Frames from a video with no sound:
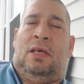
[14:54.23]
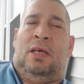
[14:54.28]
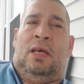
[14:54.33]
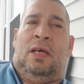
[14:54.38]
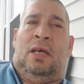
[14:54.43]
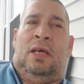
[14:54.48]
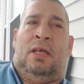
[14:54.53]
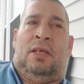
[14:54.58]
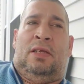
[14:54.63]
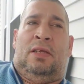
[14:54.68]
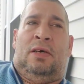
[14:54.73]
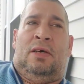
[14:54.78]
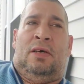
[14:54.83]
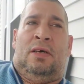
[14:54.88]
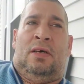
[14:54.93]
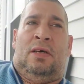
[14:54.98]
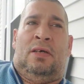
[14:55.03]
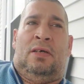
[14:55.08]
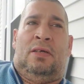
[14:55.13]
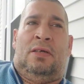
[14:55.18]
And
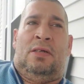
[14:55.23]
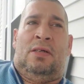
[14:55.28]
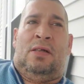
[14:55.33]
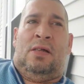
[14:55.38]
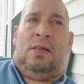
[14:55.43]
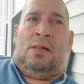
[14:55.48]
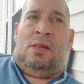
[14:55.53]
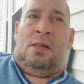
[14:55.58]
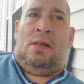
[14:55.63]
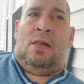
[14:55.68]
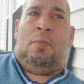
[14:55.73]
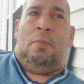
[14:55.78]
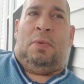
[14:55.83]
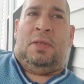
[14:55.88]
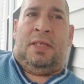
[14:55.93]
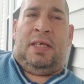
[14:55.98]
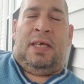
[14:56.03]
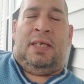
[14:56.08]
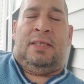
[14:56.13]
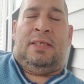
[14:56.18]
uh,
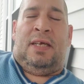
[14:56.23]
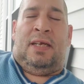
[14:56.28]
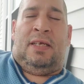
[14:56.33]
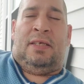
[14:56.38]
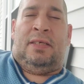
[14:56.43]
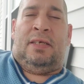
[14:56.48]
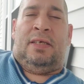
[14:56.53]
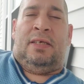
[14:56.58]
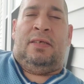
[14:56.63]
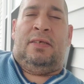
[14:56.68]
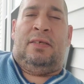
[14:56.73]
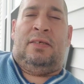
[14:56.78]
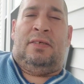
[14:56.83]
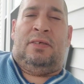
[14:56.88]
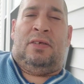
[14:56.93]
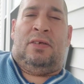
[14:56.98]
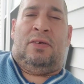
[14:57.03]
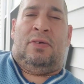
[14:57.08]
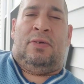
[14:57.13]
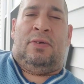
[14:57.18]
but they deaded it.
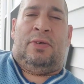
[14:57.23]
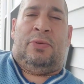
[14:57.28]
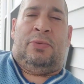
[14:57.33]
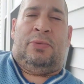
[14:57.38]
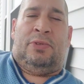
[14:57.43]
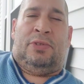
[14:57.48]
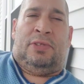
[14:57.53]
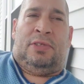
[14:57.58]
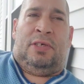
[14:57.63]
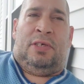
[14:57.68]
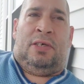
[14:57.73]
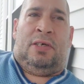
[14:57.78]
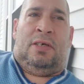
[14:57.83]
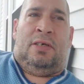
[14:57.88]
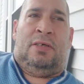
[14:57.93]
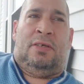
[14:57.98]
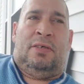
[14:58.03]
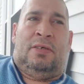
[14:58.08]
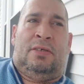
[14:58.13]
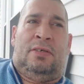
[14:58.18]
You know, it was
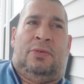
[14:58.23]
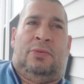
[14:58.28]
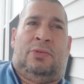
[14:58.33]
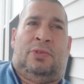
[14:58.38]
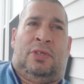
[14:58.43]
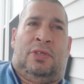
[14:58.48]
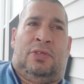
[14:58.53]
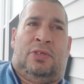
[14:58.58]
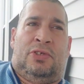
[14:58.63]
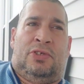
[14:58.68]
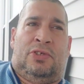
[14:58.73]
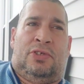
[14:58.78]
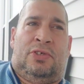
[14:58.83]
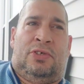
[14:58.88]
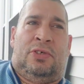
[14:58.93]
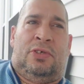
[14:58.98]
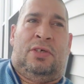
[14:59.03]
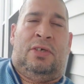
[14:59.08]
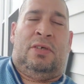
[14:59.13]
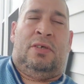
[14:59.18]
uh, it was
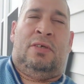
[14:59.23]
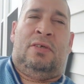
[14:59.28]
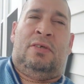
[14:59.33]
understood.